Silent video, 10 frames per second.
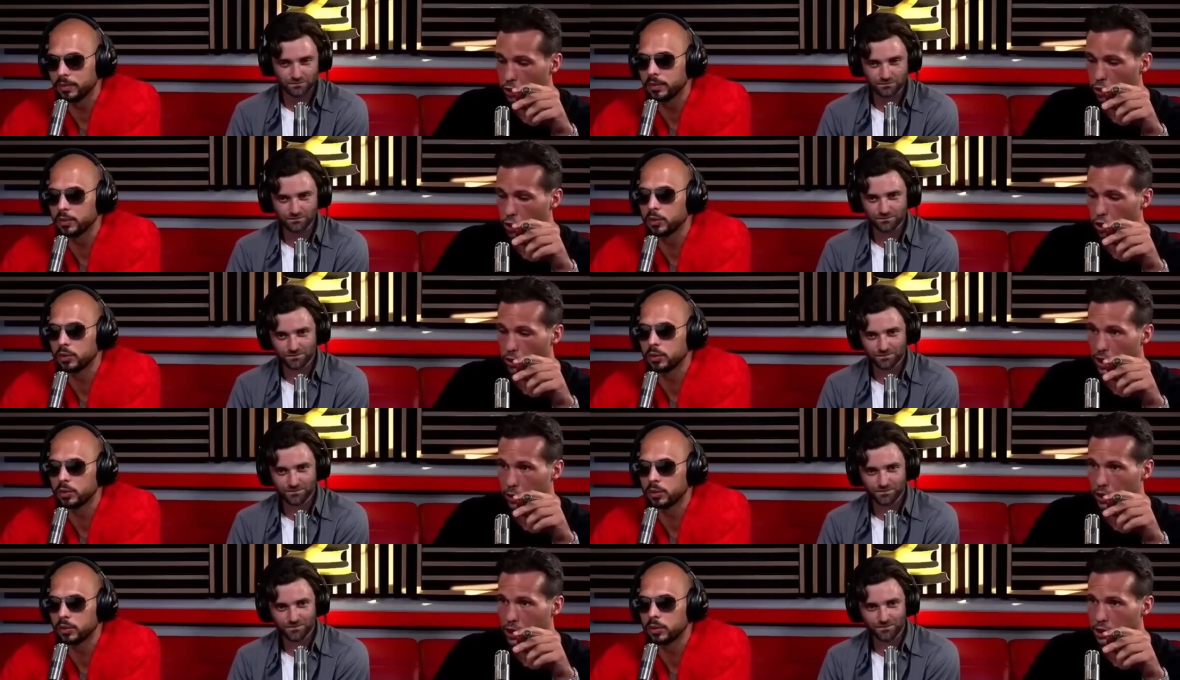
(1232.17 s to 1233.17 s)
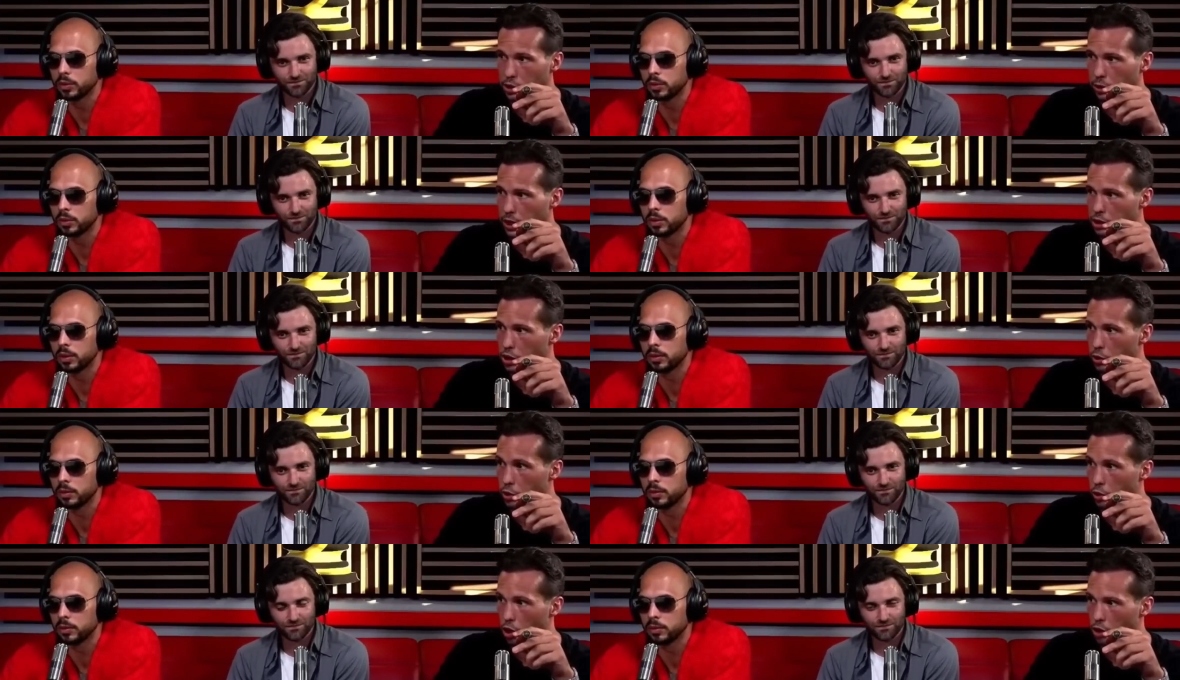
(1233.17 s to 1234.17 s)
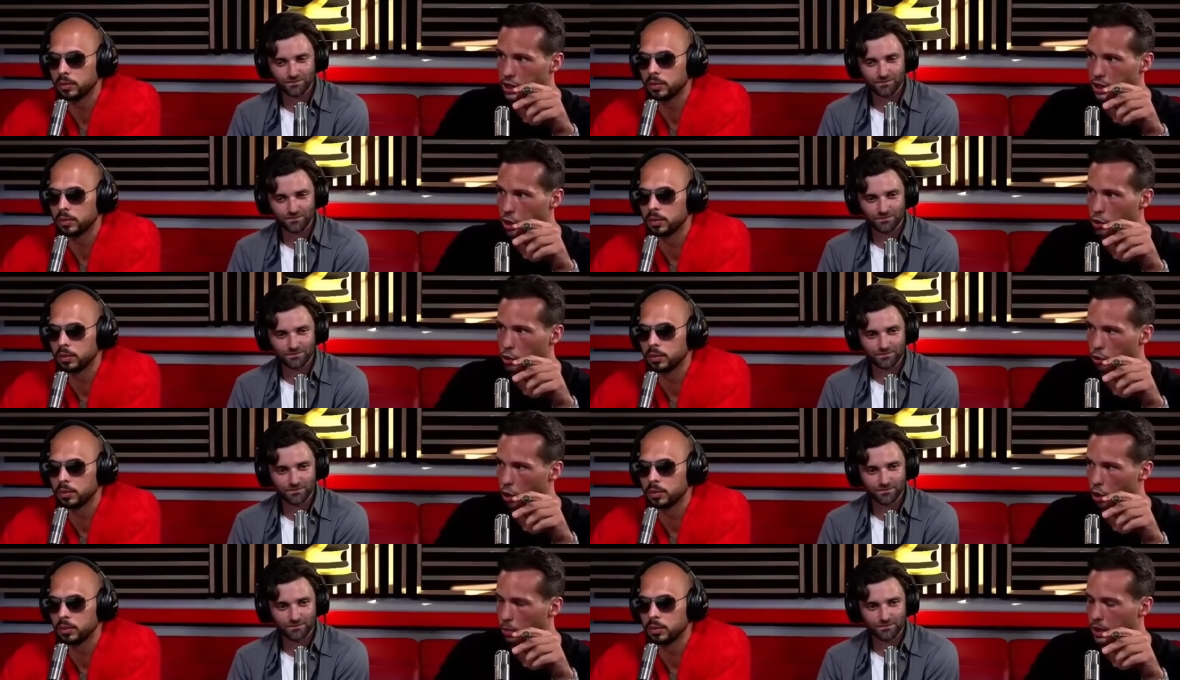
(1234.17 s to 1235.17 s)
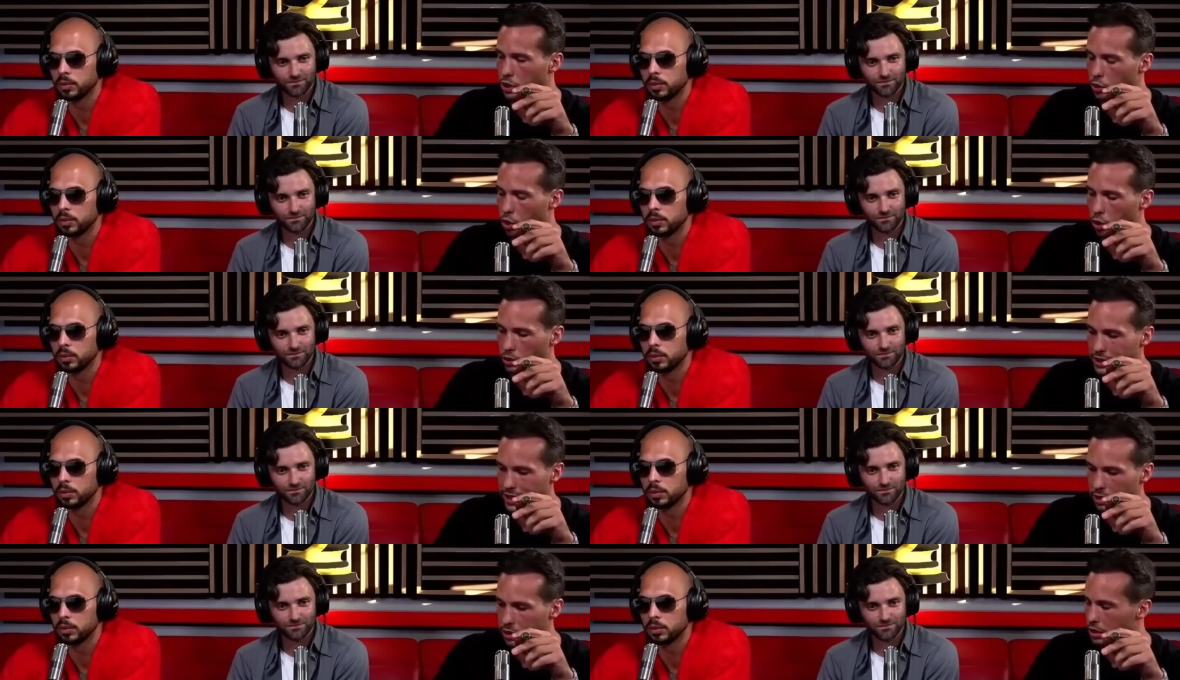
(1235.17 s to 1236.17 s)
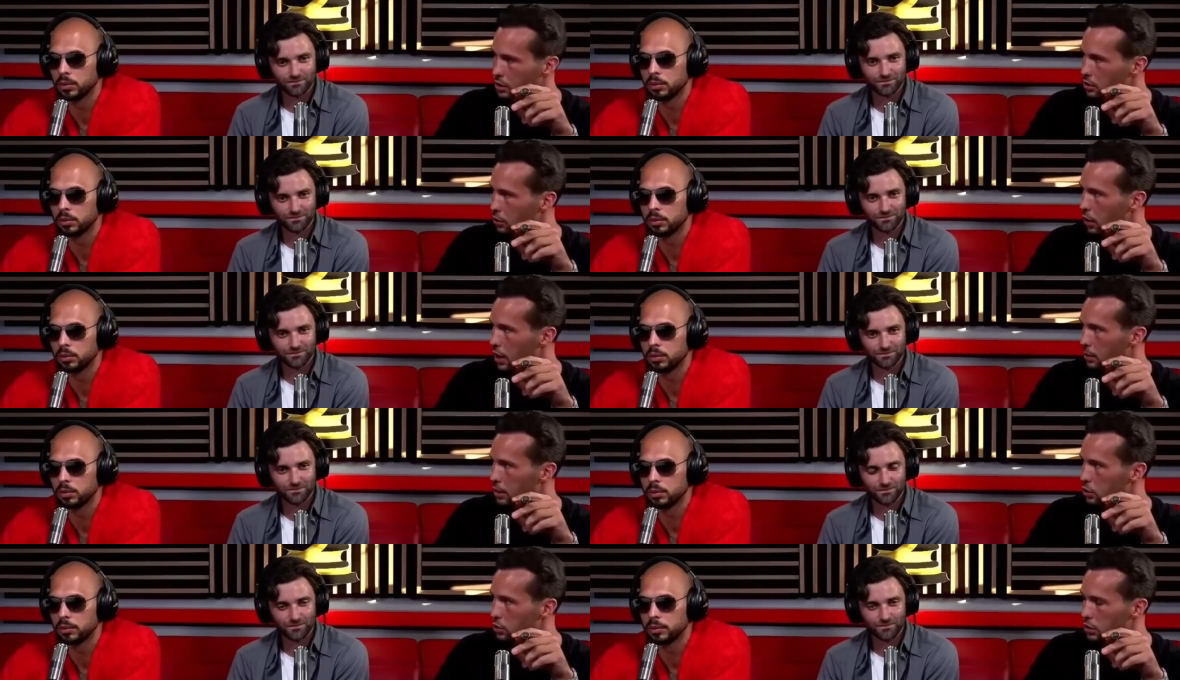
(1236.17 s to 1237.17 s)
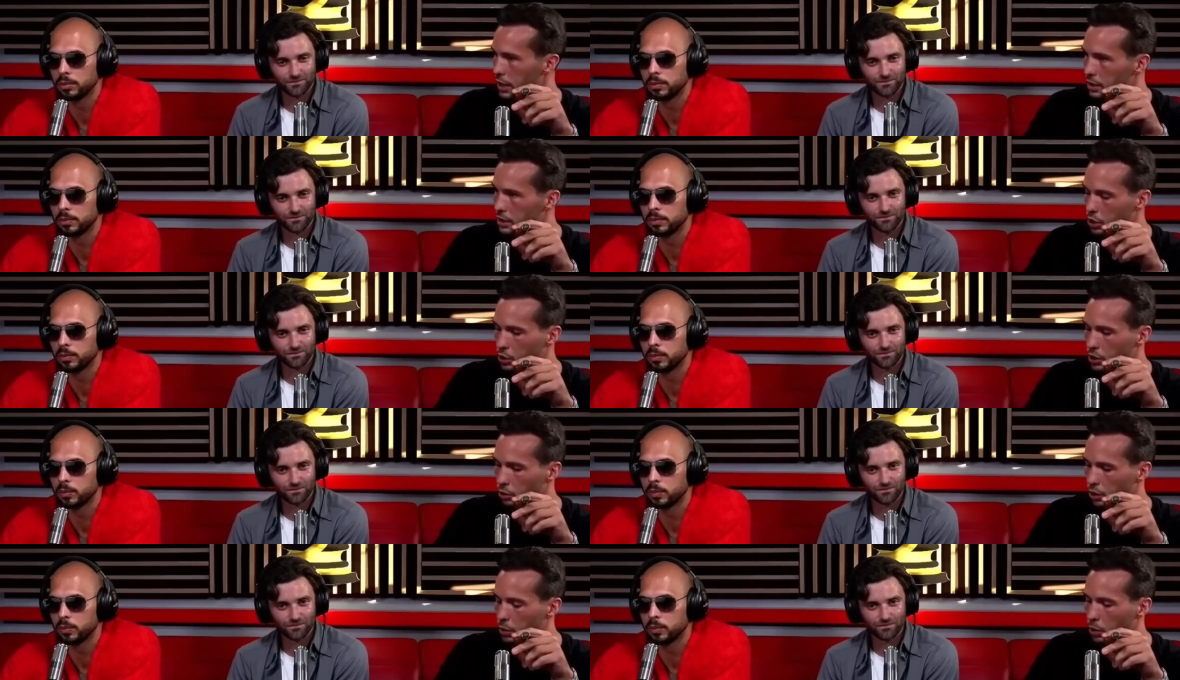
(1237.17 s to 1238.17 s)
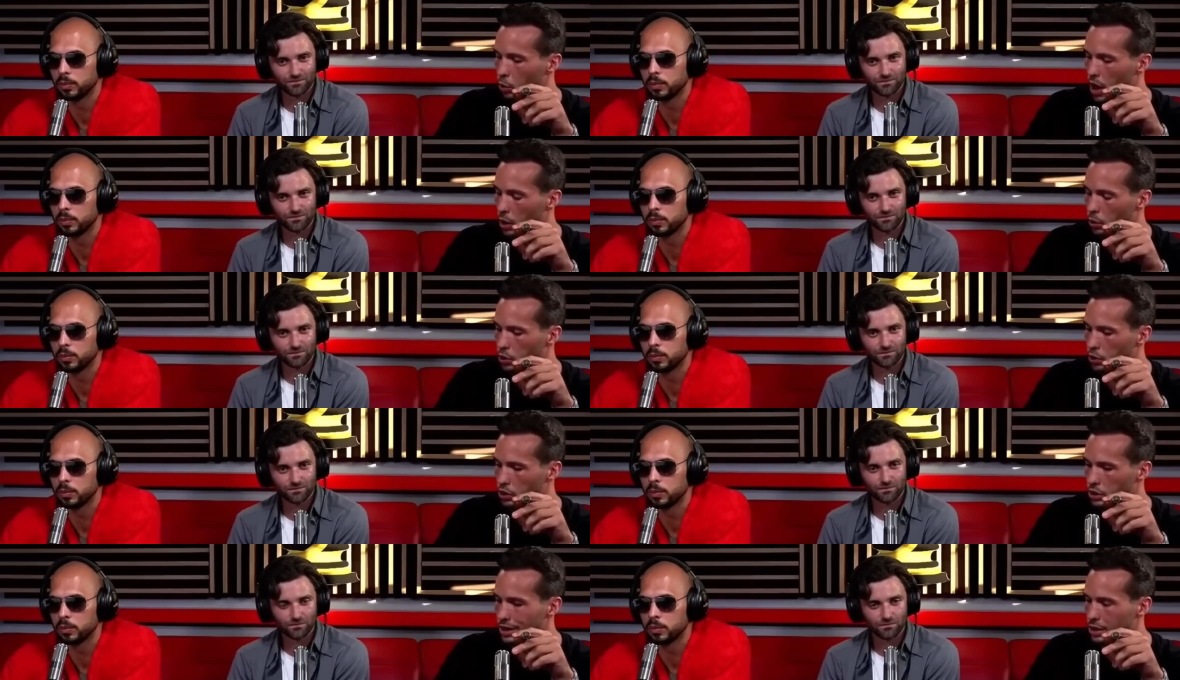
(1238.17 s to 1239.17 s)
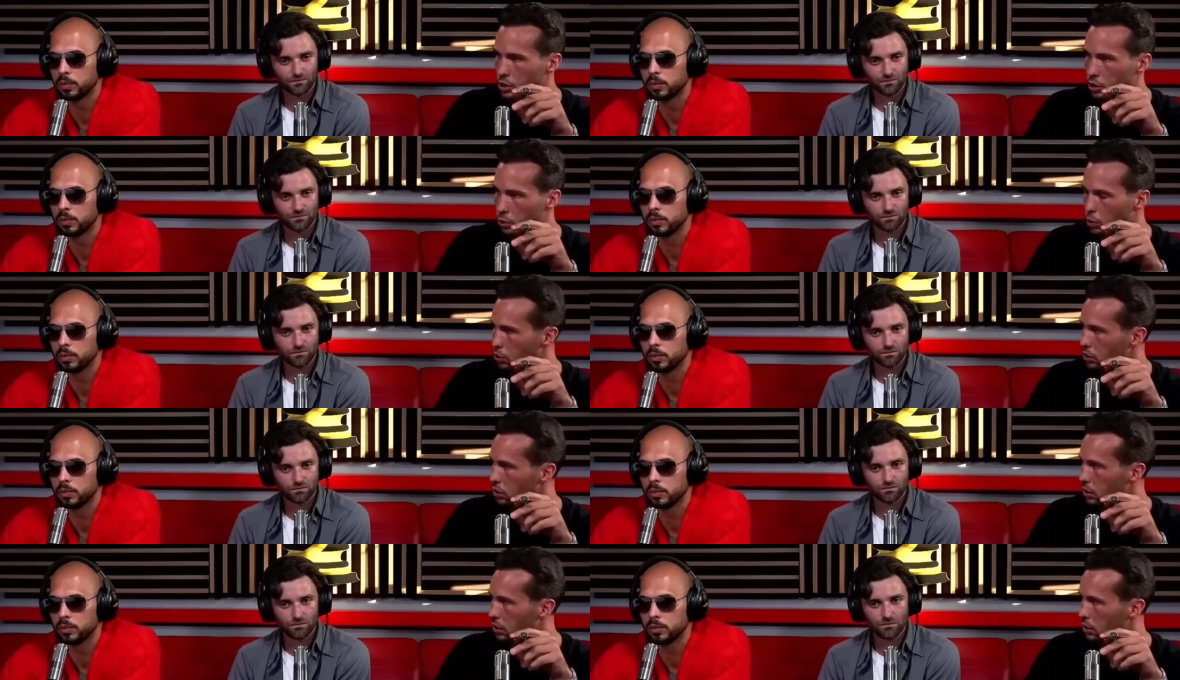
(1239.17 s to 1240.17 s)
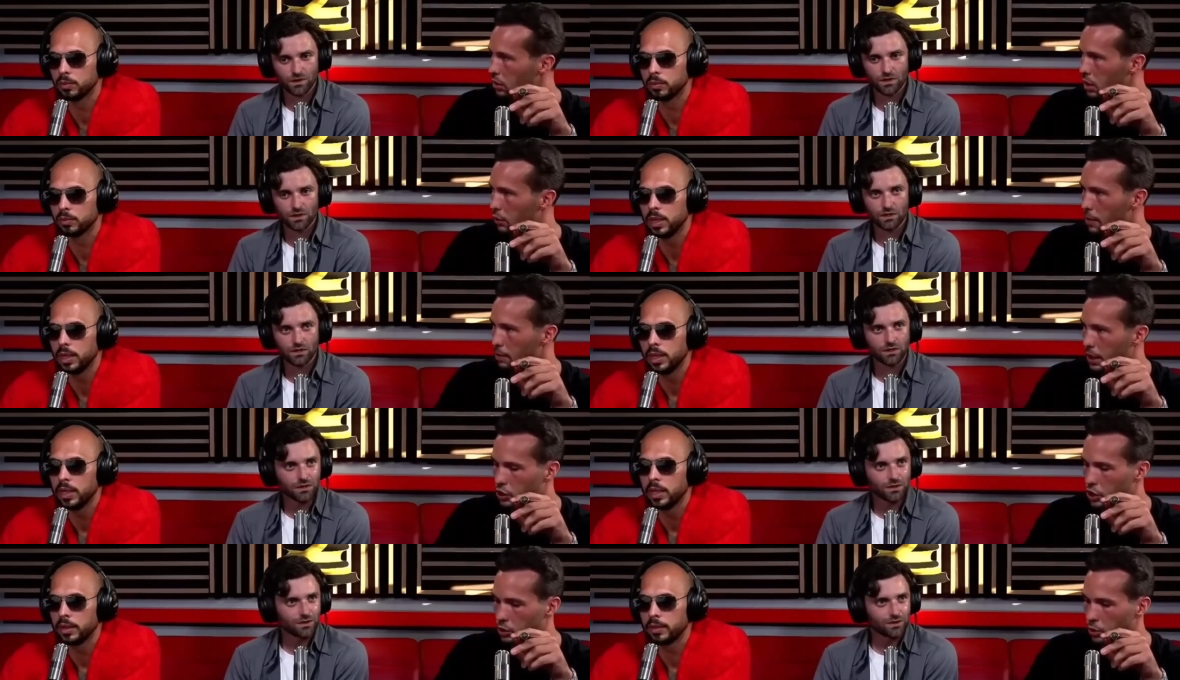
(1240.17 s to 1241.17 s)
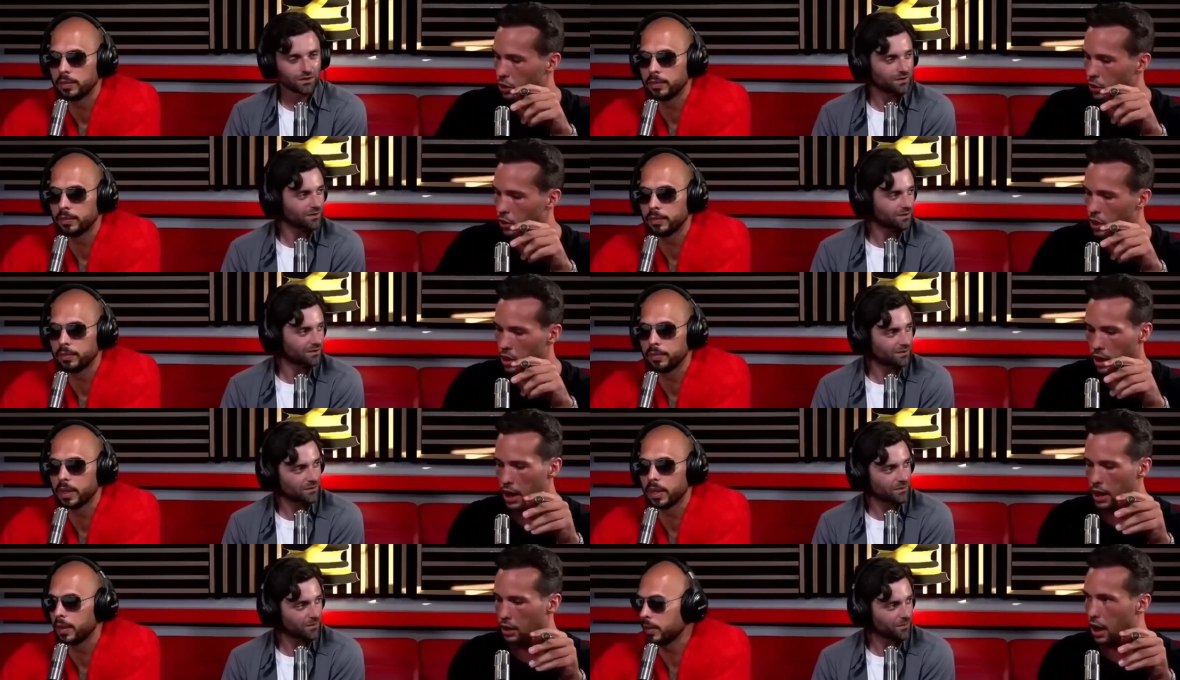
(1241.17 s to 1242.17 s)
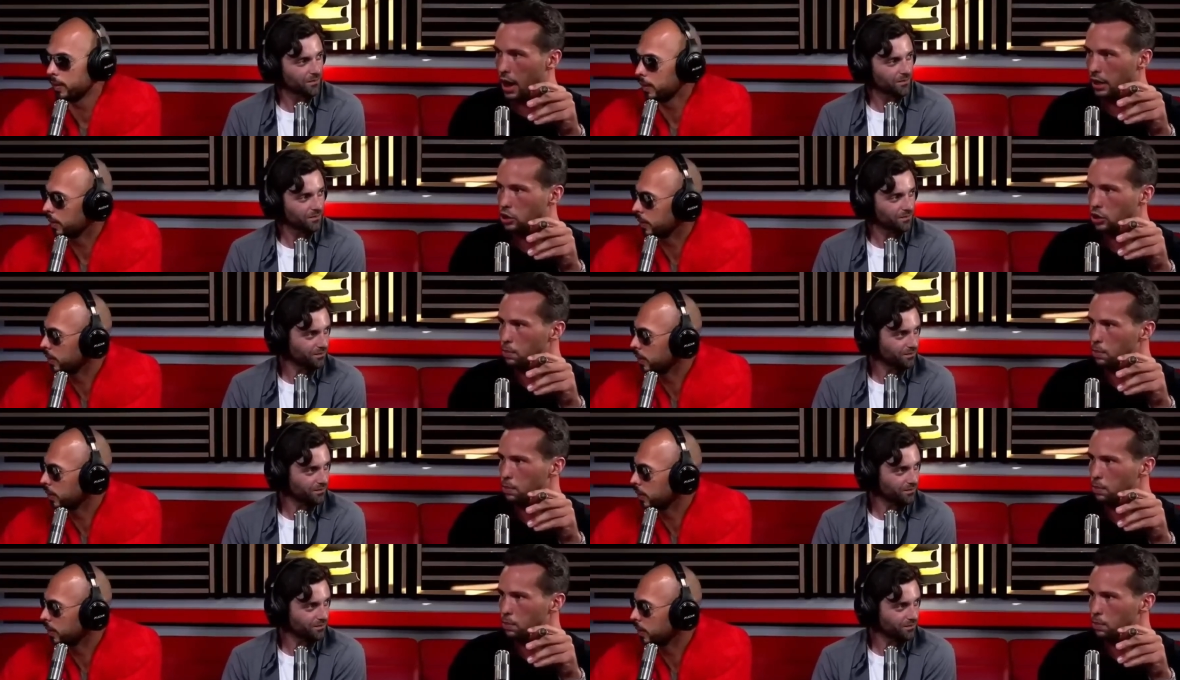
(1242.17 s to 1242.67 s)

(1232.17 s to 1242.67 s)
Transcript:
Speaker 1: and you're going to go down in history as those who lost and those who were wrong because you're all dead. So if your enemy is using tactics that you disagree with, why would you stick to the rules? If I'm playing chess with you and I just